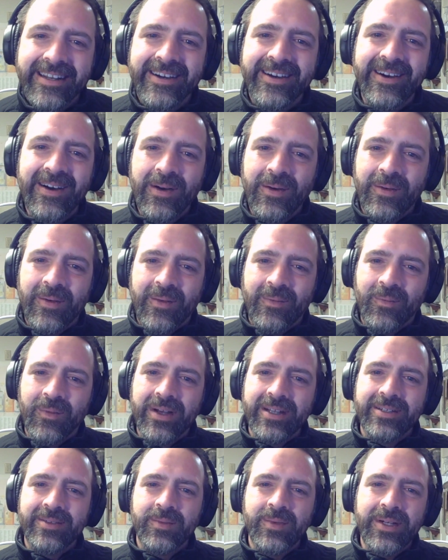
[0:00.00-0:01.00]
Oh,
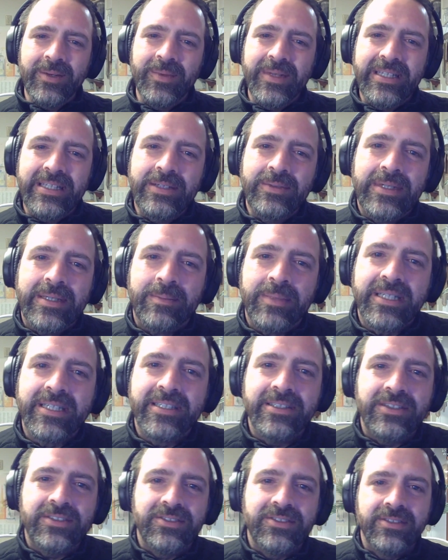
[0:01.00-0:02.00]
what are we doing?
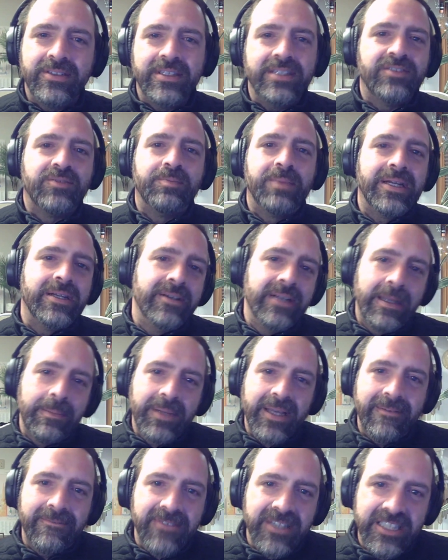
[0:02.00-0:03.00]
Because this better not be
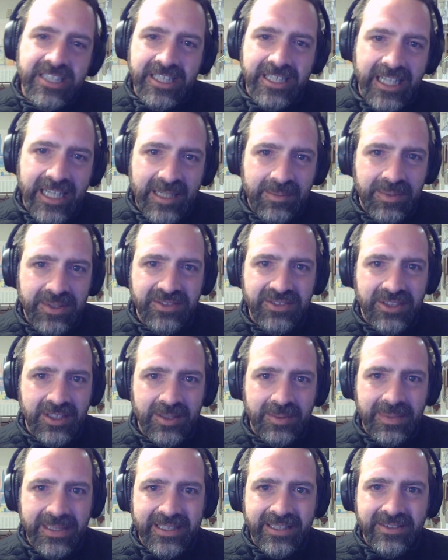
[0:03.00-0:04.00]
a Vision
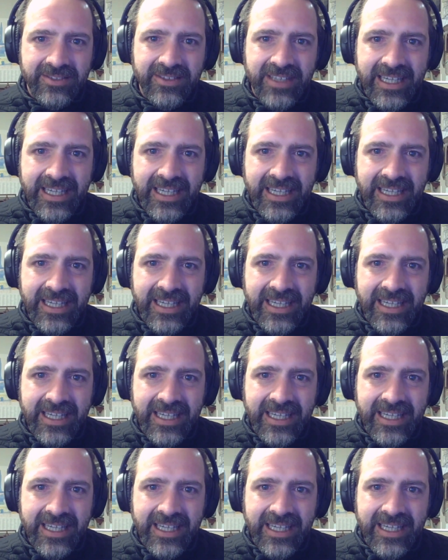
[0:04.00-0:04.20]
episode because